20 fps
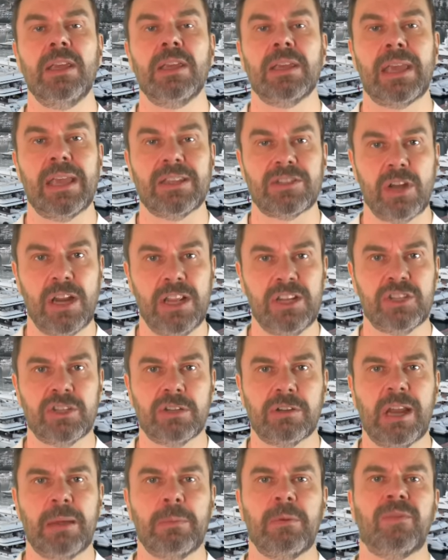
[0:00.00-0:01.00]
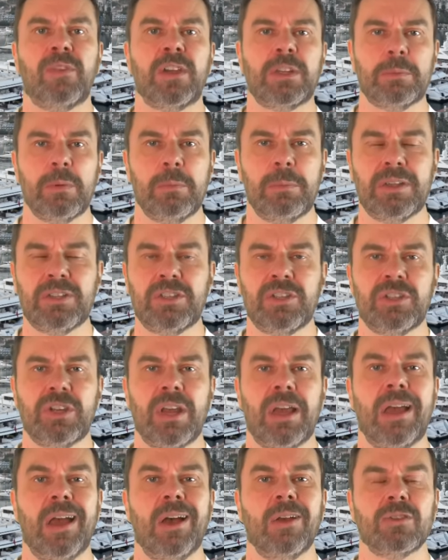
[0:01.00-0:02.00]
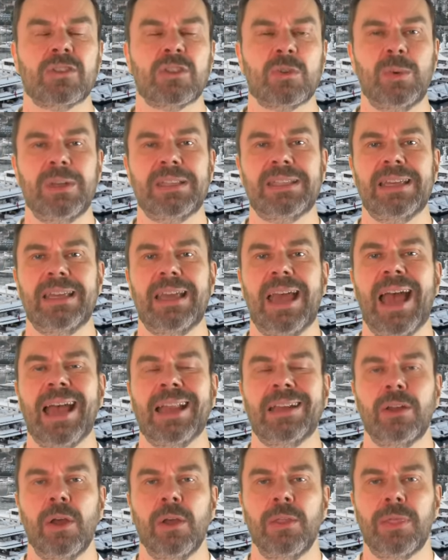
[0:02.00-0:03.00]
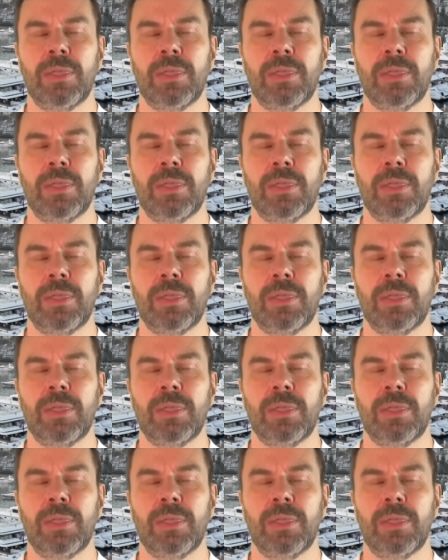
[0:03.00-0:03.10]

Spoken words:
Get us on Instagram, on Facebook Messenger, on Twitter, and on